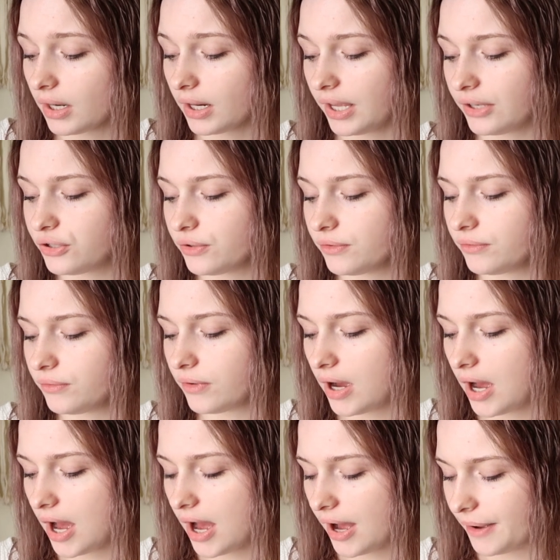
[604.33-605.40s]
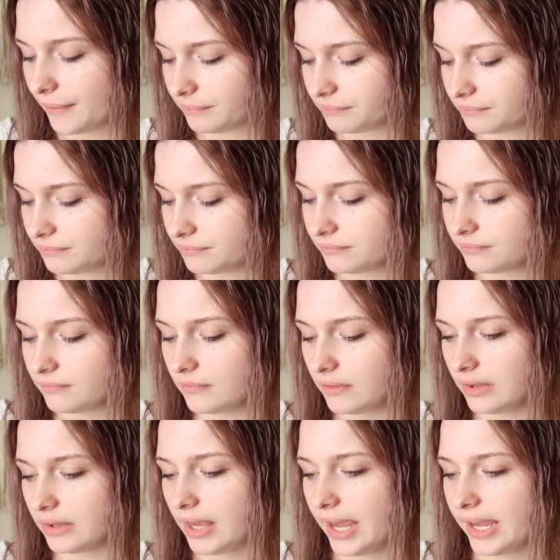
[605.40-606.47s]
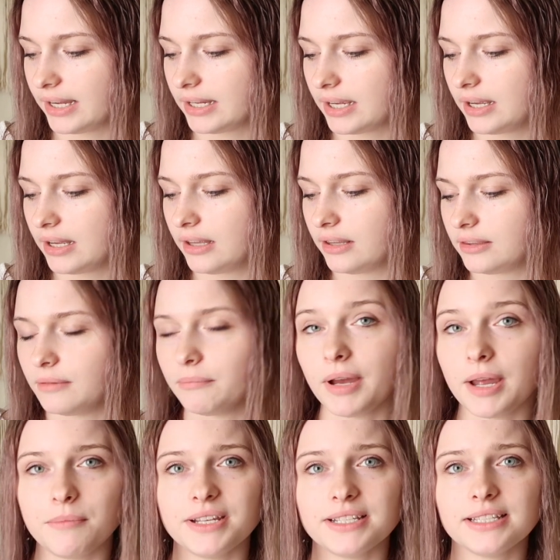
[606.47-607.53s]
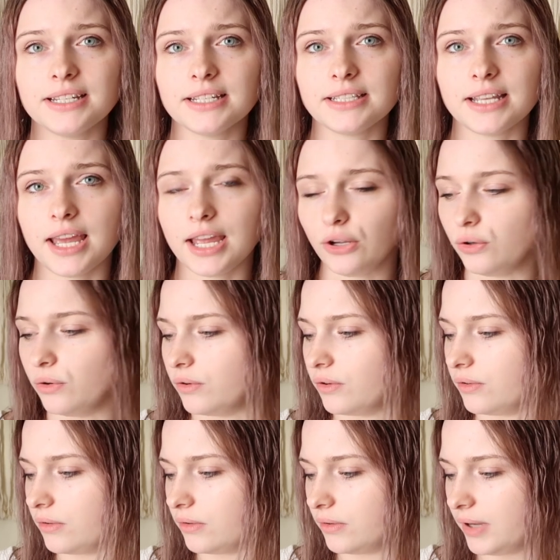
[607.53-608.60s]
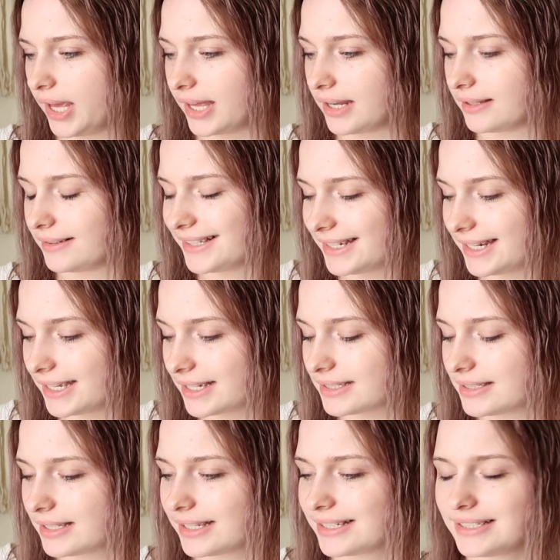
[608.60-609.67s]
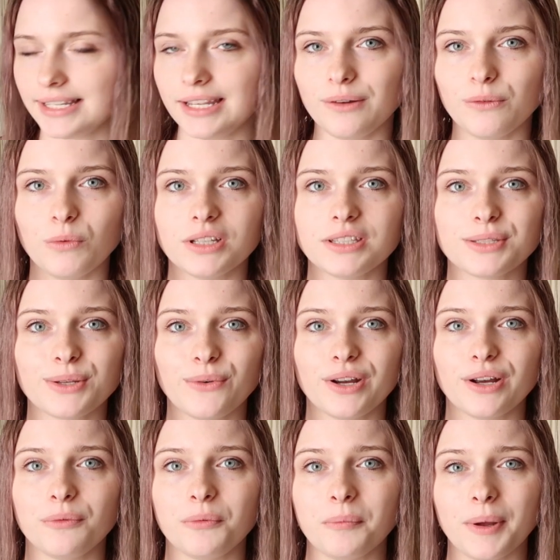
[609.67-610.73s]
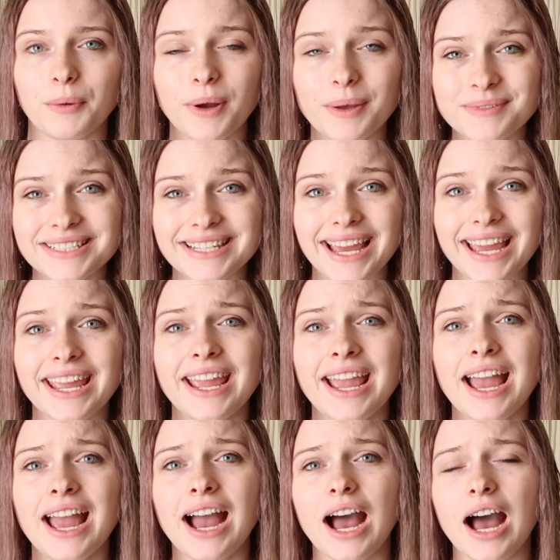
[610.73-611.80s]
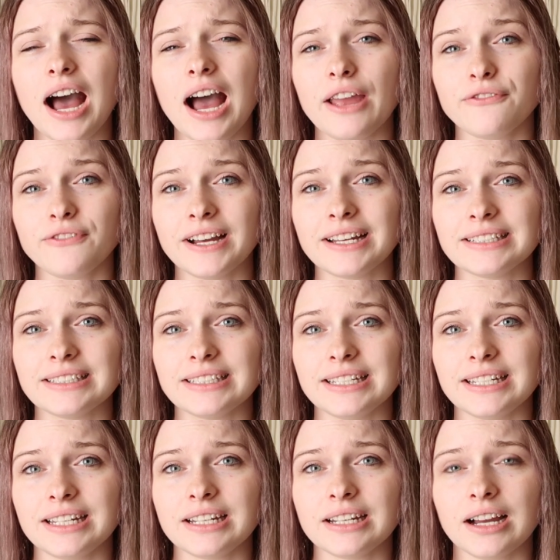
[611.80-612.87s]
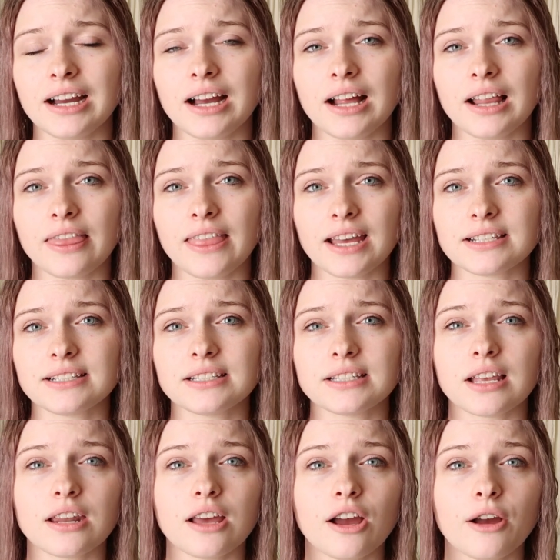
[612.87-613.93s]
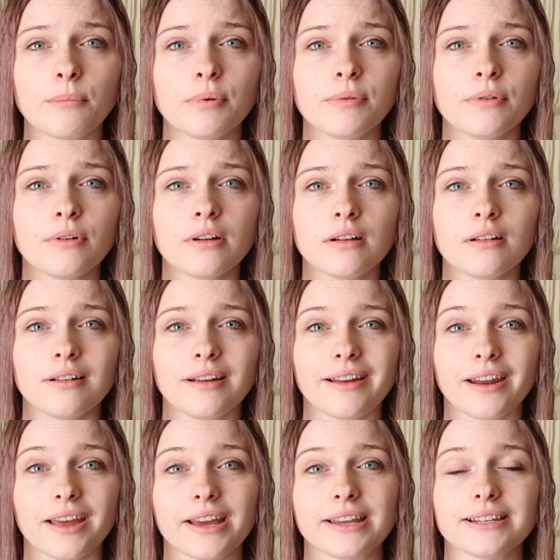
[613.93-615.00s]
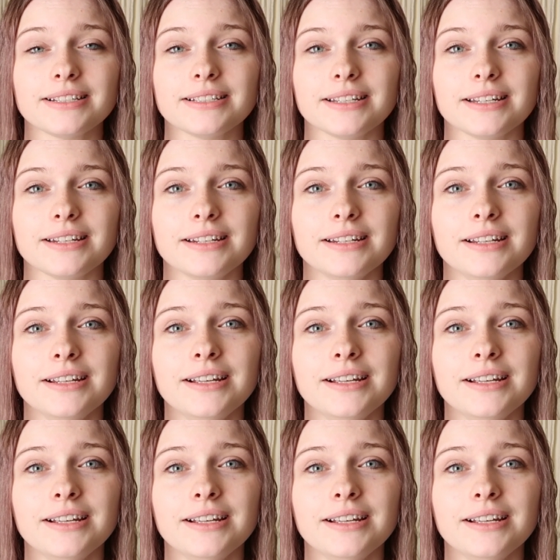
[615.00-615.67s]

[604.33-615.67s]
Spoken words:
I do like my business and Google Analytics, like seeing what's going on with my website. I finally got that set up, and I had to send